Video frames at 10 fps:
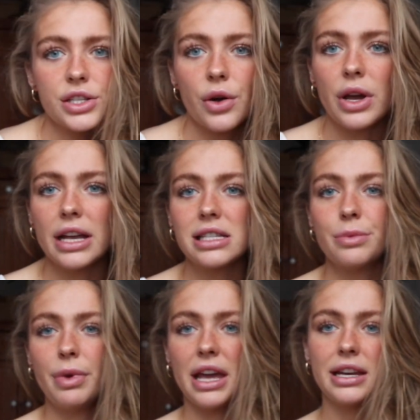So it's
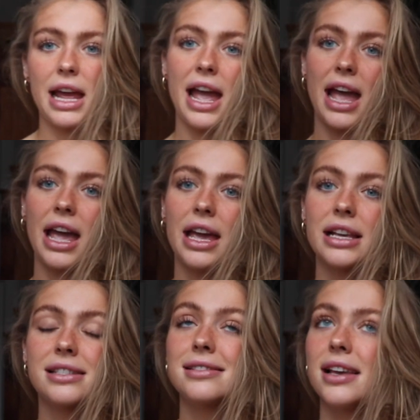been a
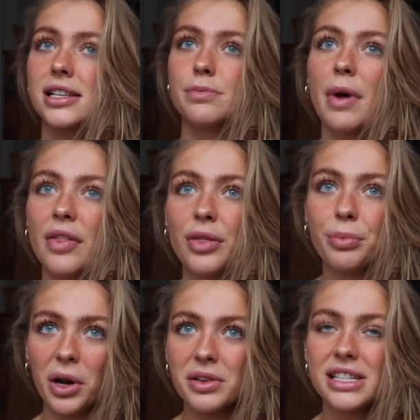6-month
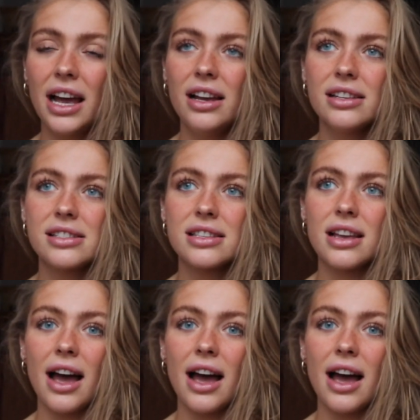process,